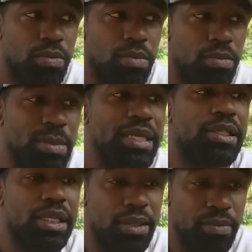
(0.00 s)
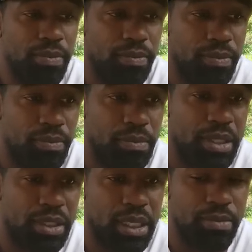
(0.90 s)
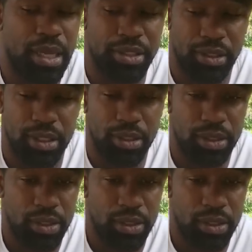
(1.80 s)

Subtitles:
Me and City makes sense.